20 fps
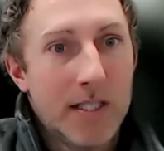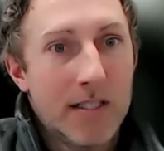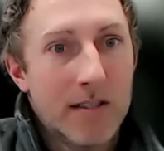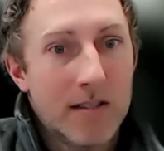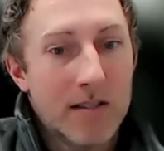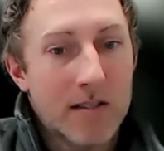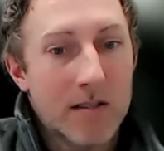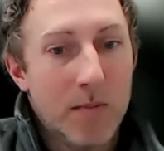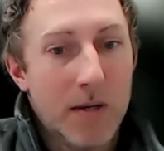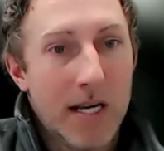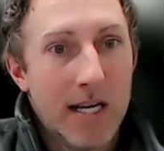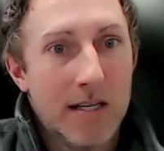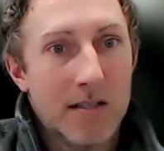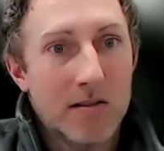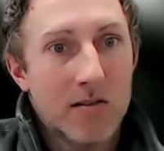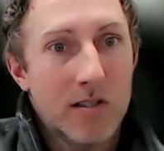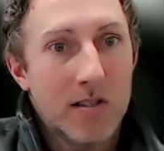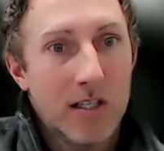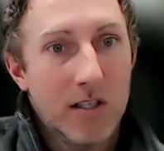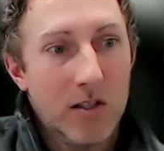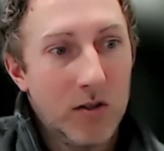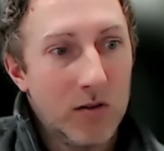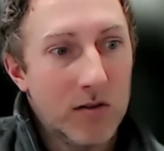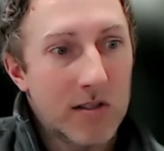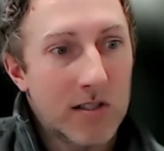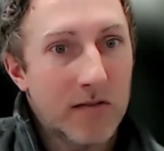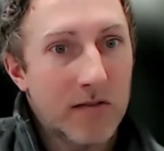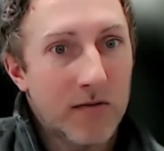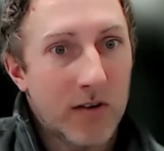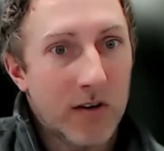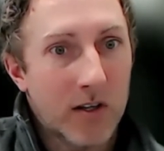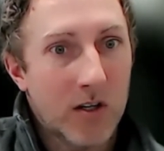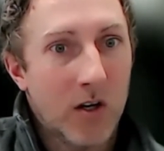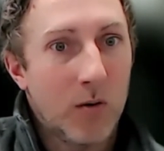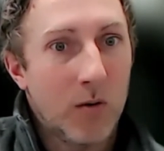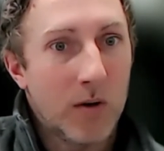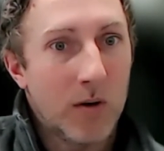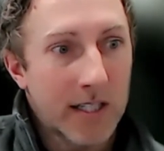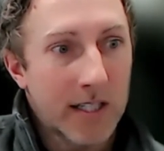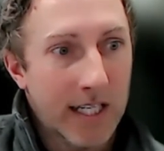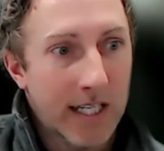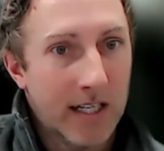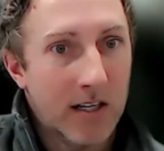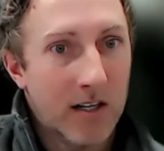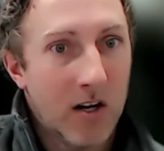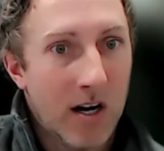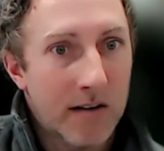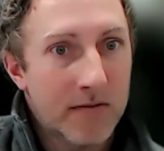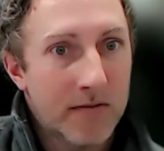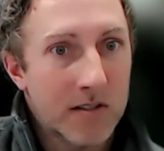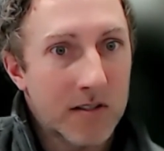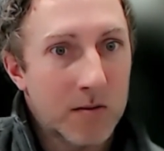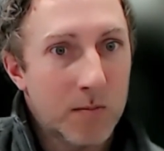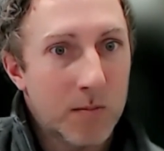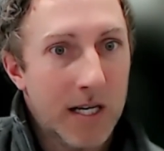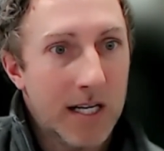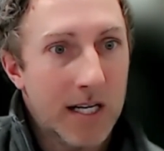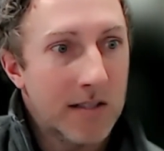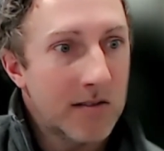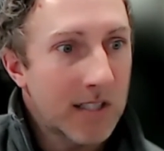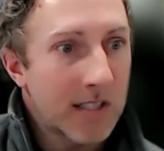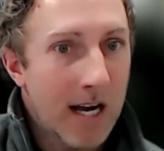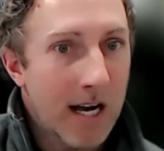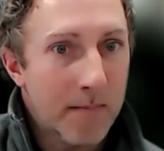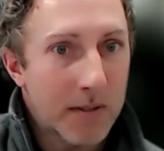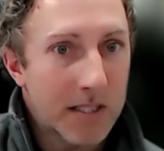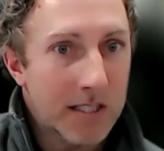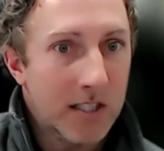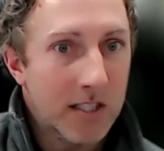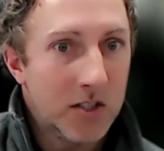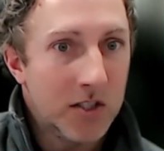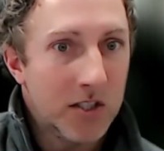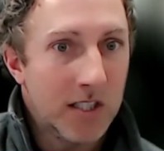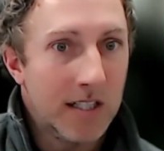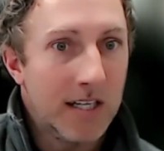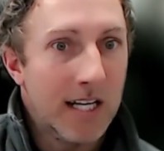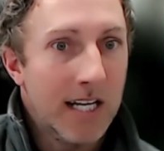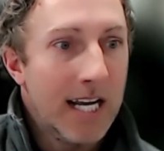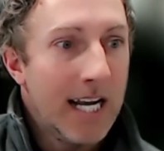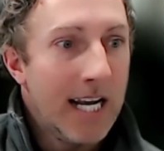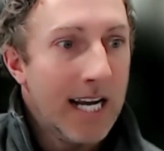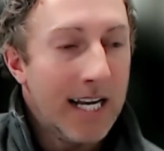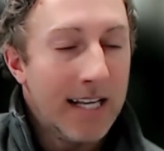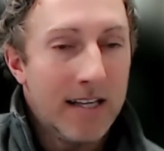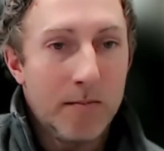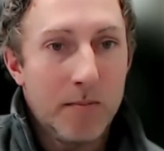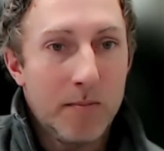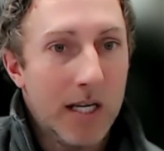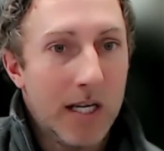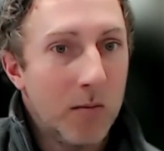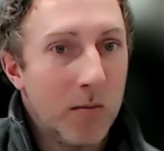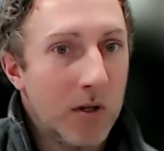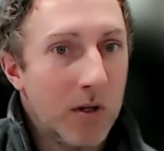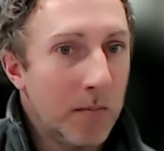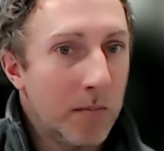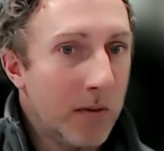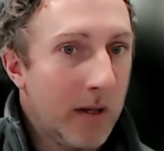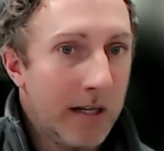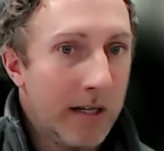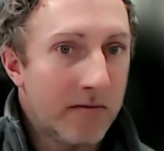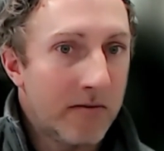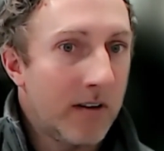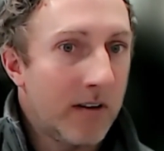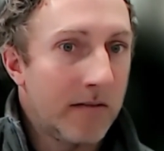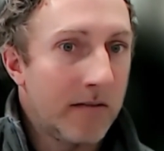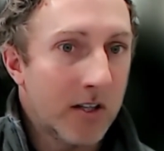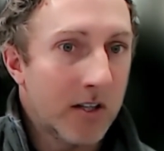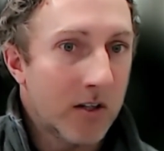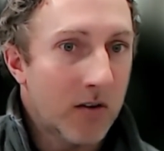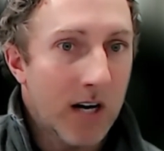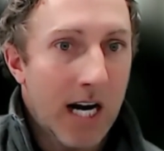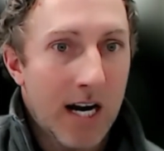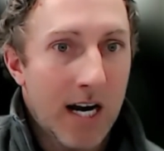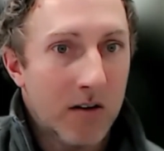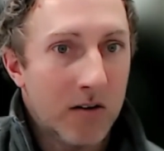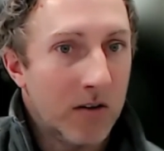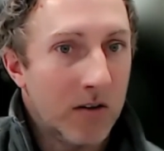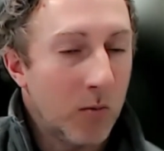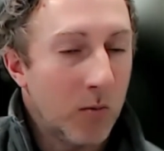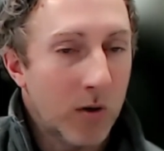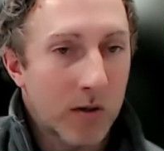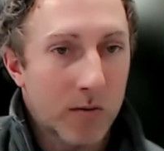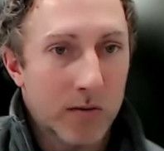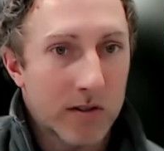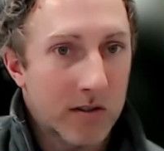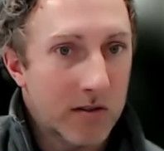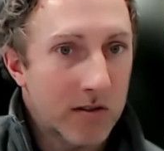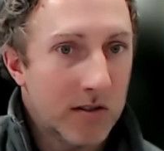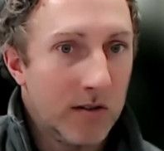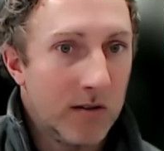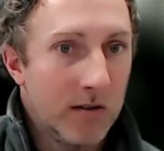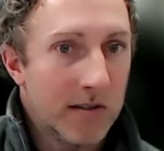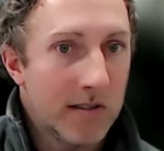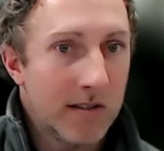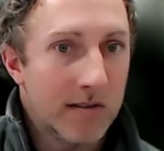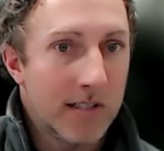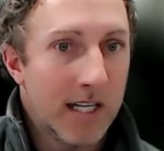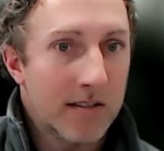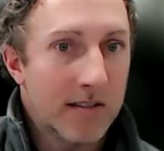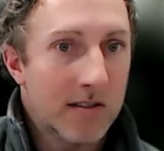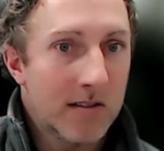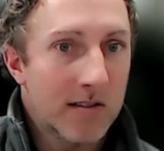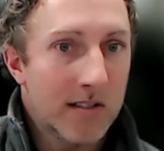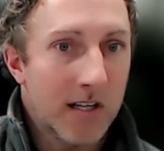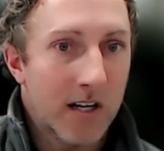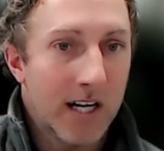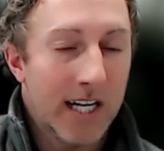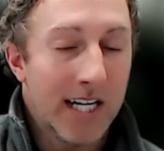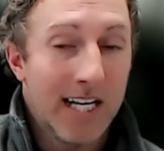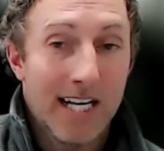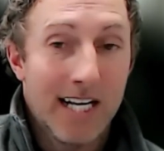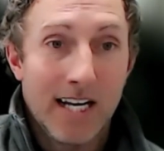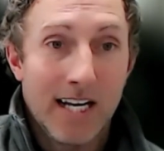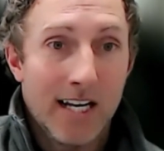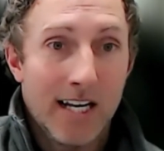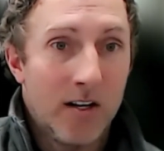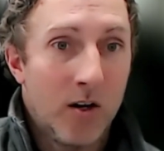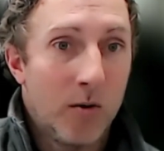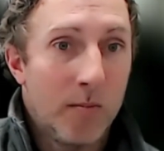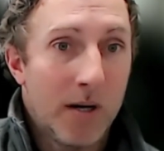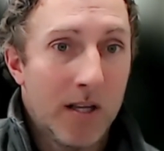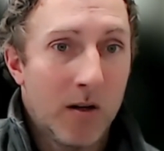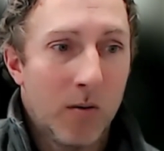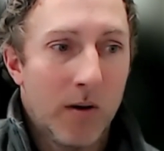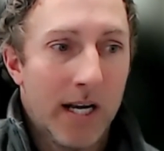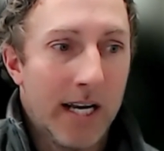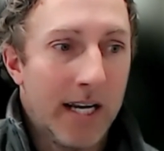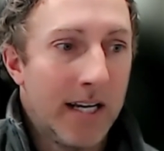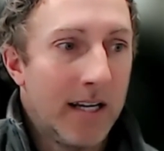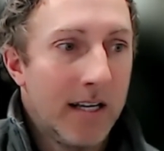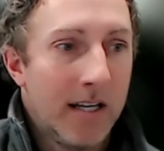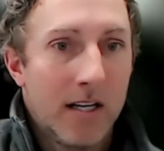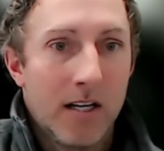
into the space, use it for co-working and office space, competition, and then be able to play in front of a crowd or work with the students as necessary. And oh, by the way,